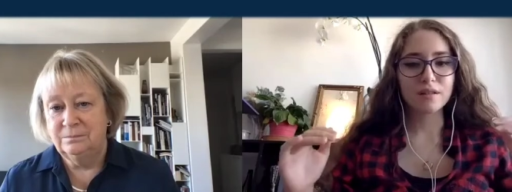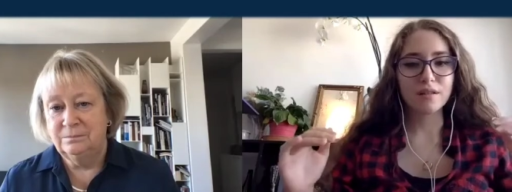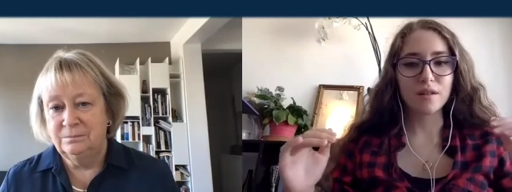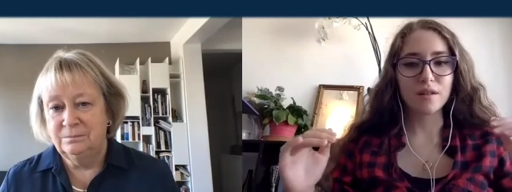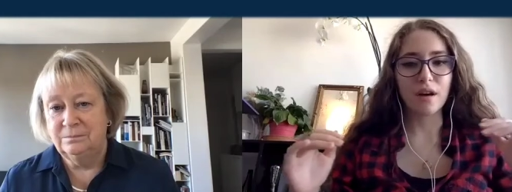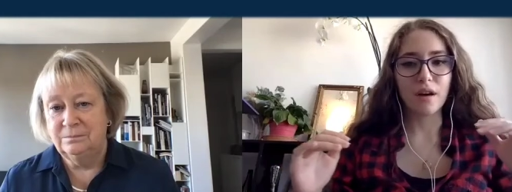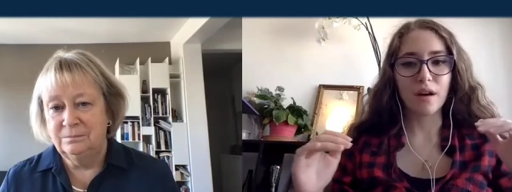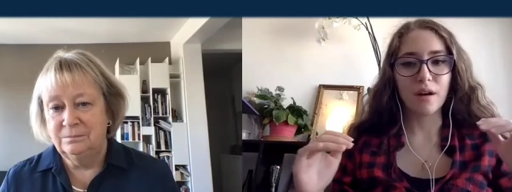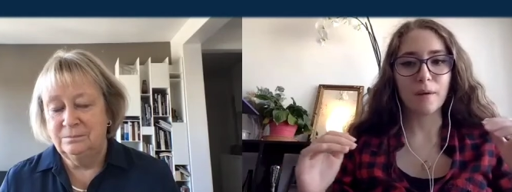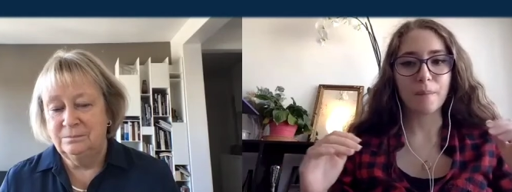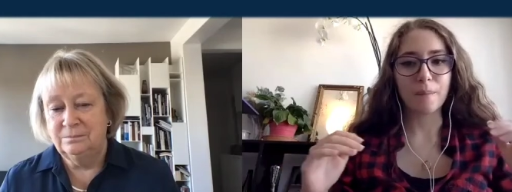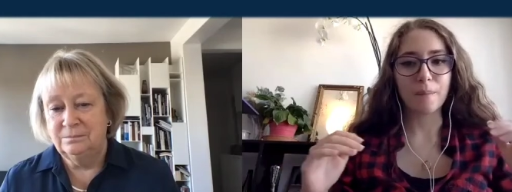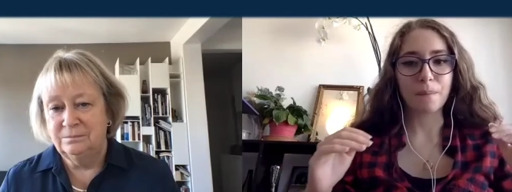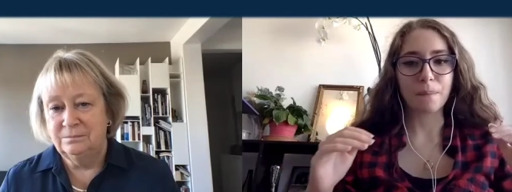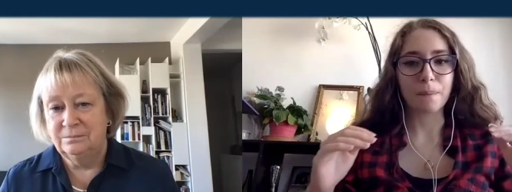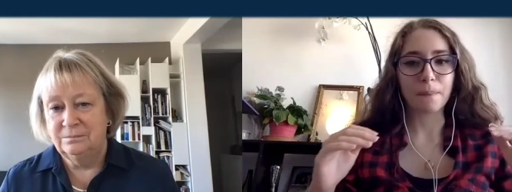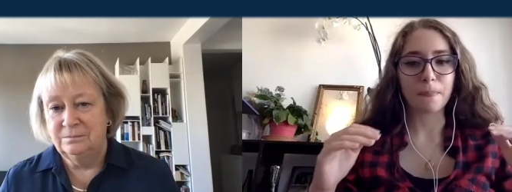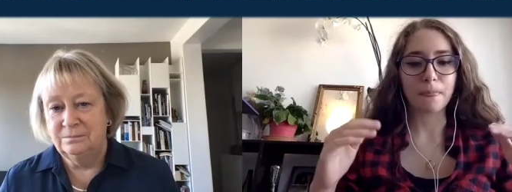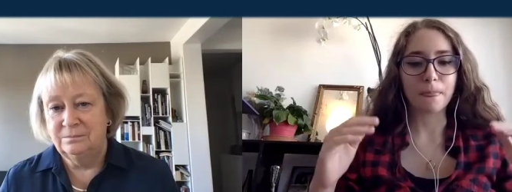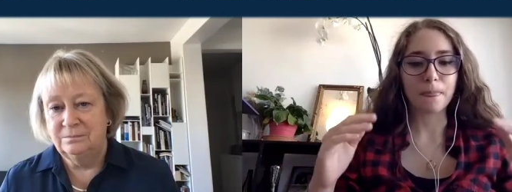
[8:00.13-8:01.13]
Speaker 1: the
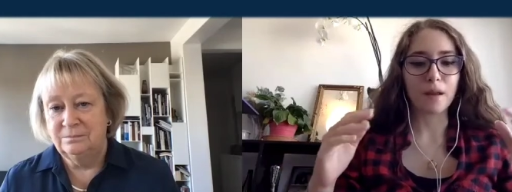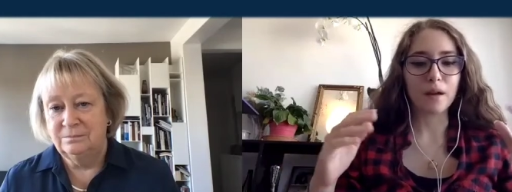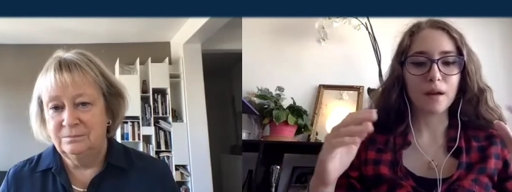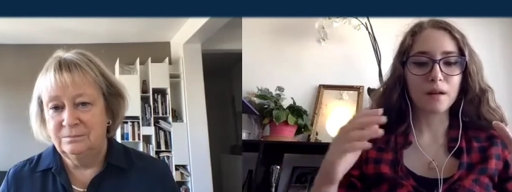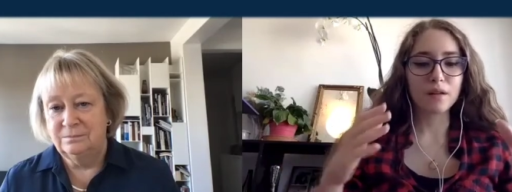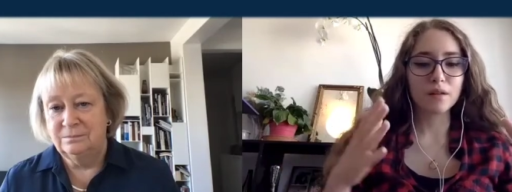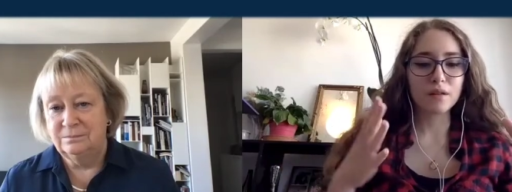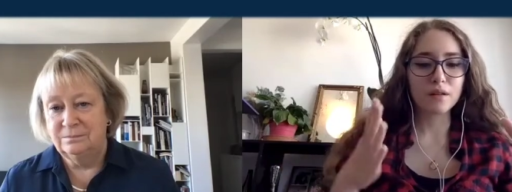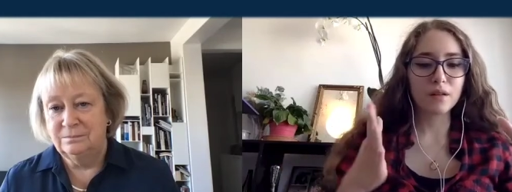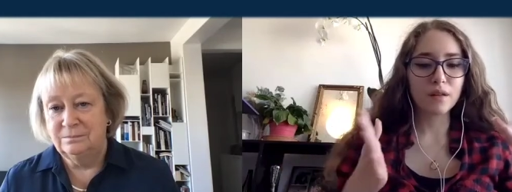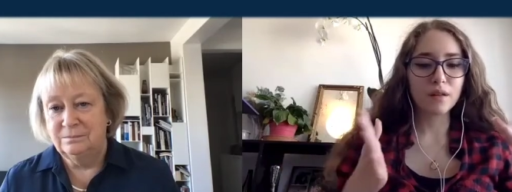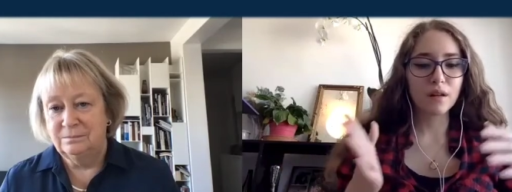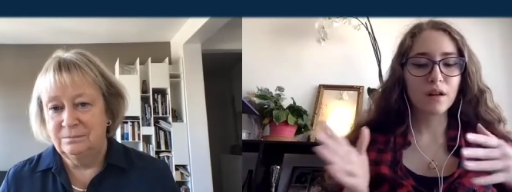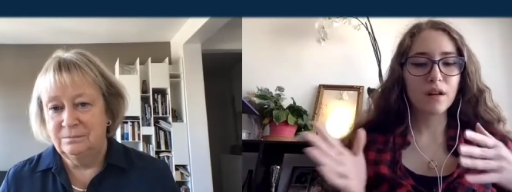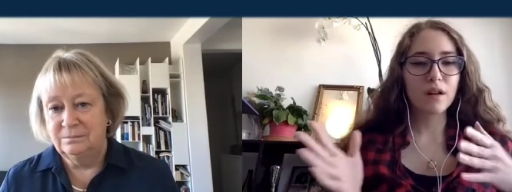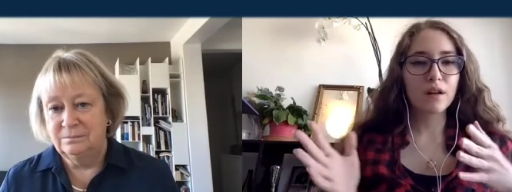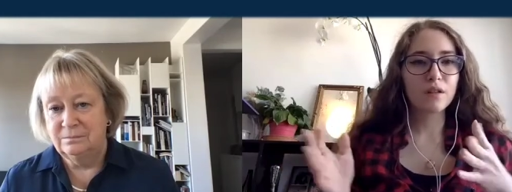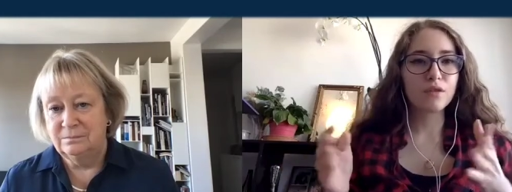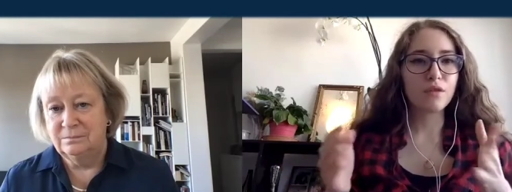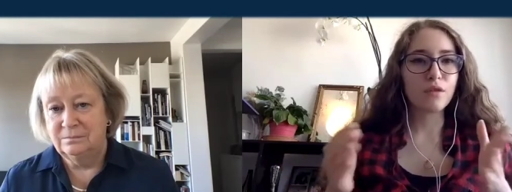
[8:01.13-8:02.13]
um,
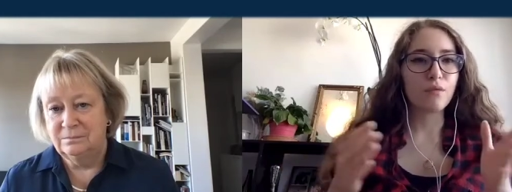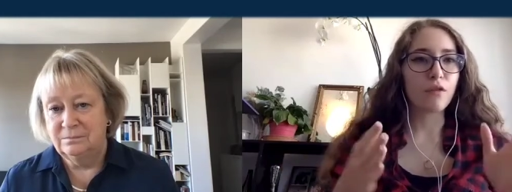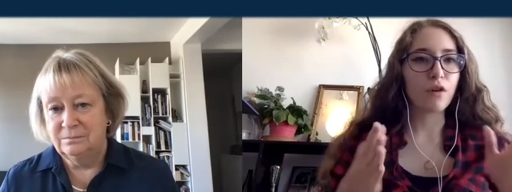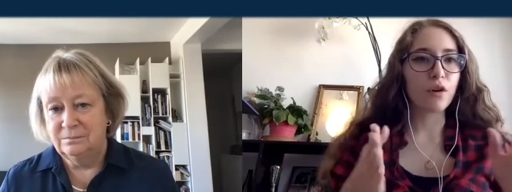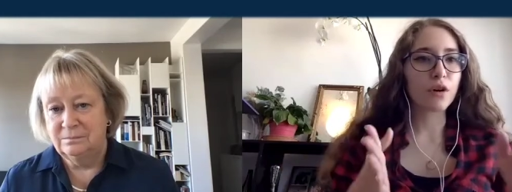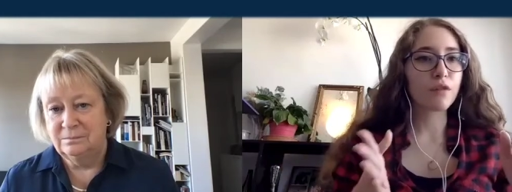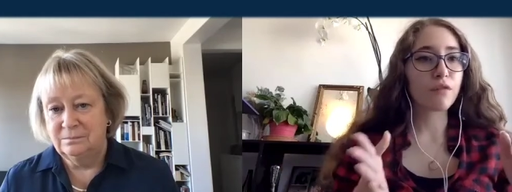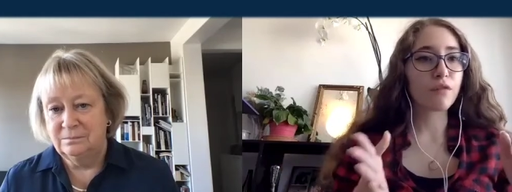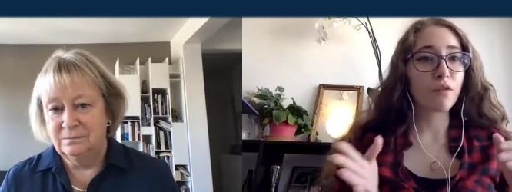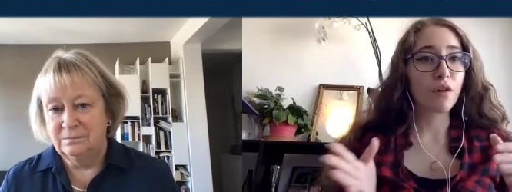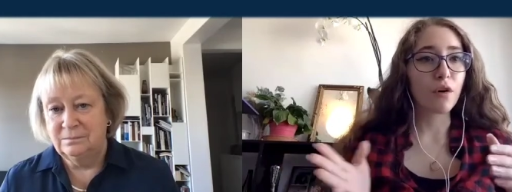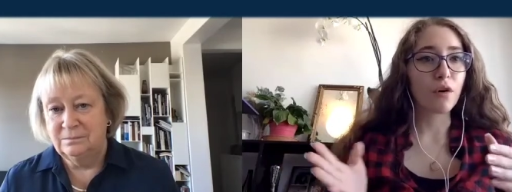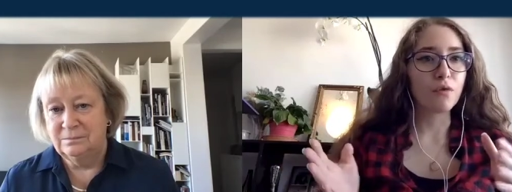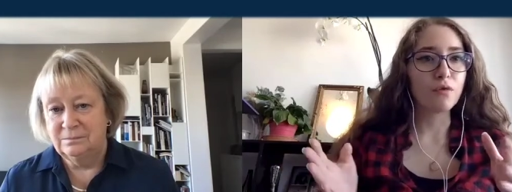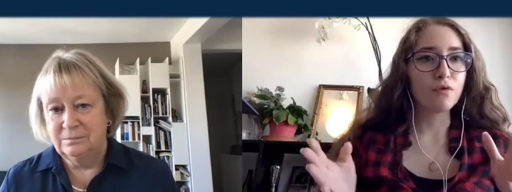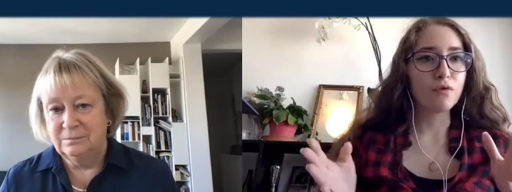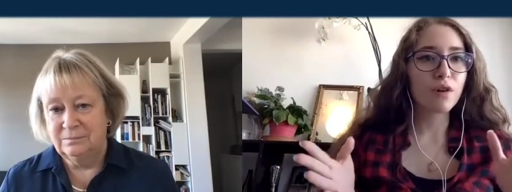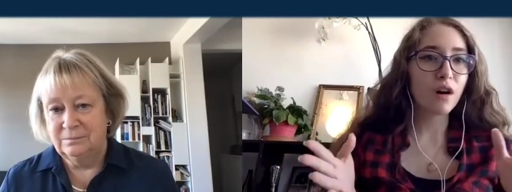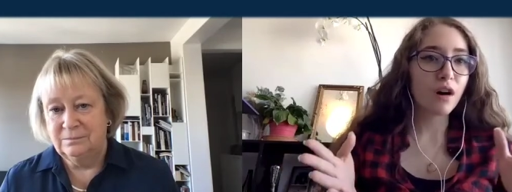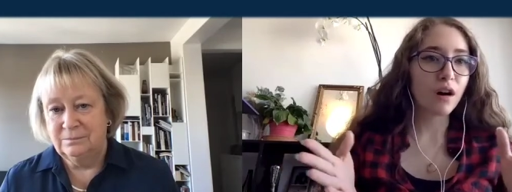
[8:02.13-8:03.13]
the workflow